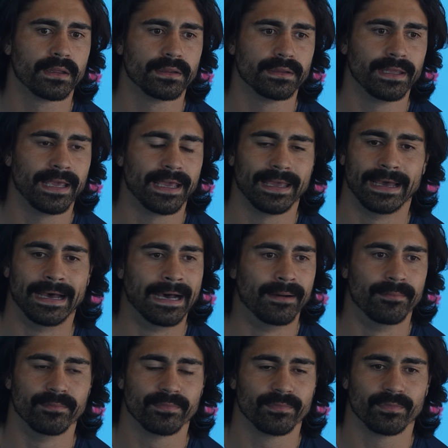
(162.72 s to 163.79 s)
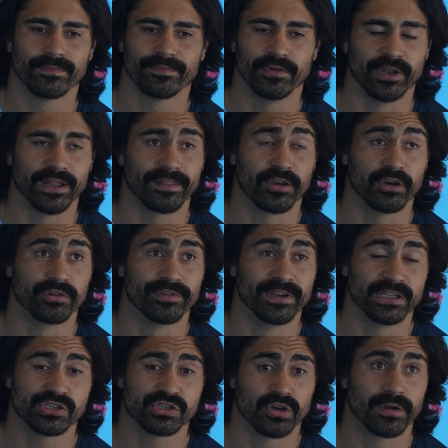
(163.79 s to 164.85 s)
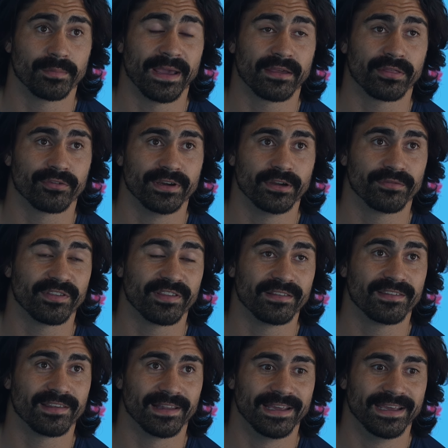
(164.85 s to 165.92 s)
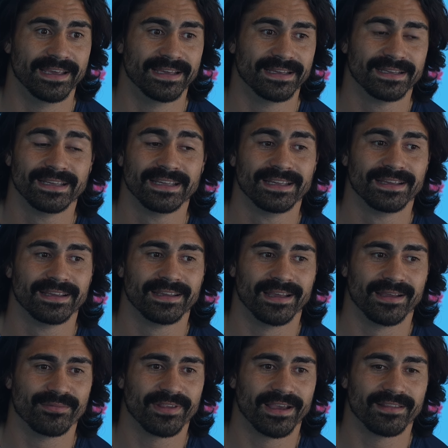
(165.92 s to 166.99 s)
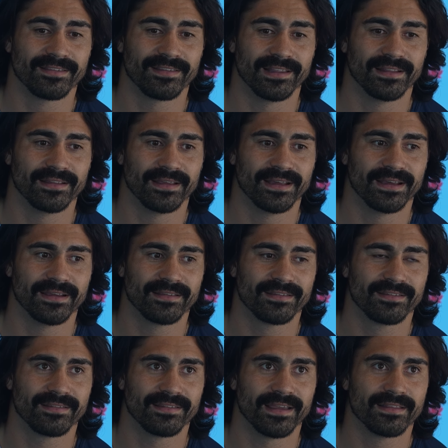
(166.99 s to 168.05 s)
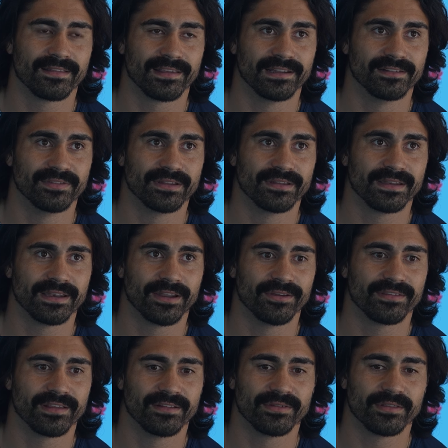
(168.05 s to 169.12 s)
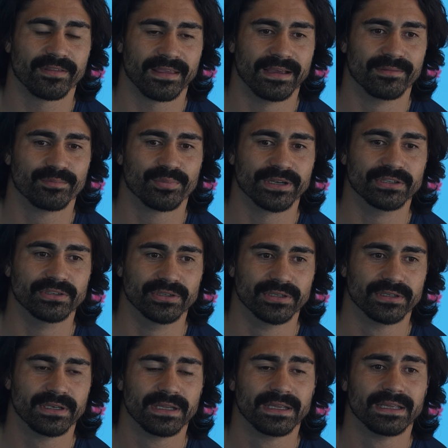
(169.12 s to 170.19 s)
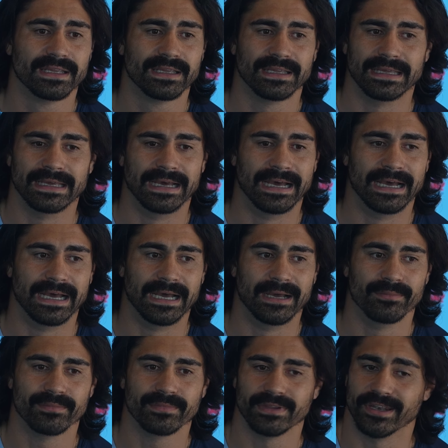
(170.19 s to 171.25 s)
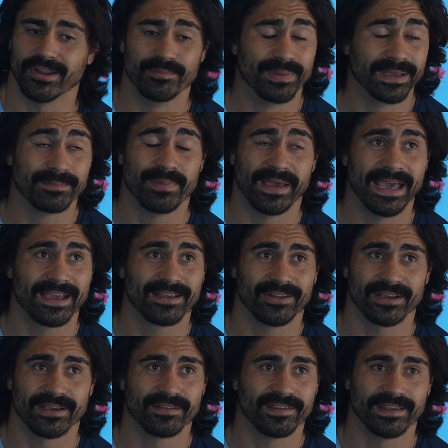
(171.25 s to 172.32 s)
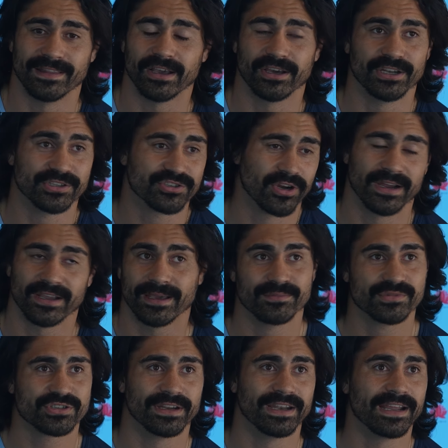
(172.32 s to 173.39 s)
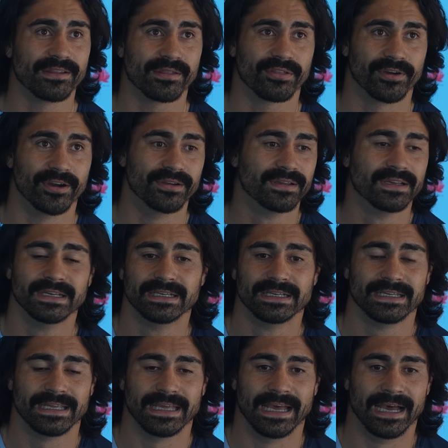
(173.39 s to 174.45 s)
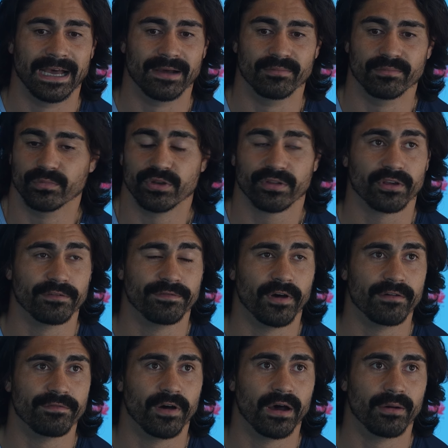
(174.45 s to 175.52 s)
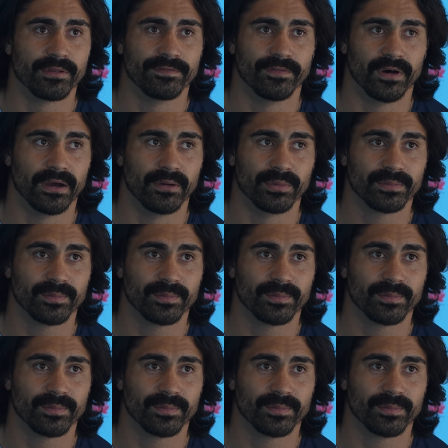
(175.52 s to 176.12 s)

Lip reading: Yeah, feel like they got a really strong back three. Obviously, Talia, O'Sullivan's pretty good. You know, big pack, like I said, they're going to try and come straight down your throat. We've just got to fight fire with fire.